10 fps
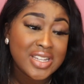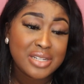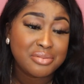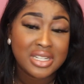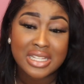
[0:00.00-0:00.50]
actually
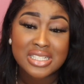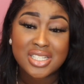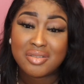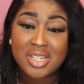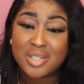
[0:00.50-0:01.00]
been in that
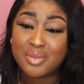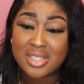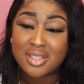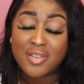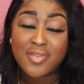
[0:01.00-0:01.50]
situation
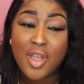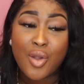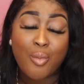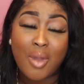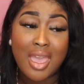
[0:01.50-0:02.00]
myself
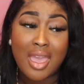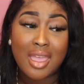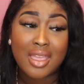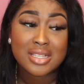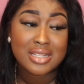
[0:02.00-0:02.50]

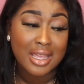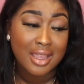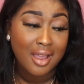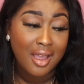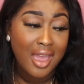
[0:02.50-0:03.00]
where it's
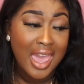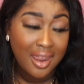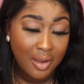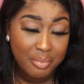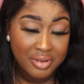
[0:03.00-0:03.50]
like
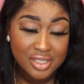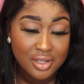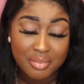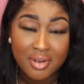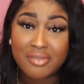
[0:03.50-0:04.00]
hella
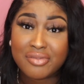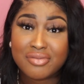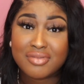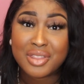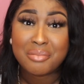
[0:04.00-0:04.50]
pressure bruv
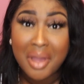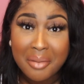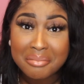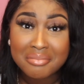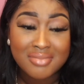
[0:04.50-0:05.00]
the
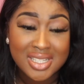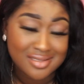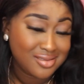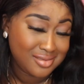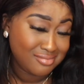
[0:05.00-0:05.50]
mum
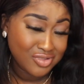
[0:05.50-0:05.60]
is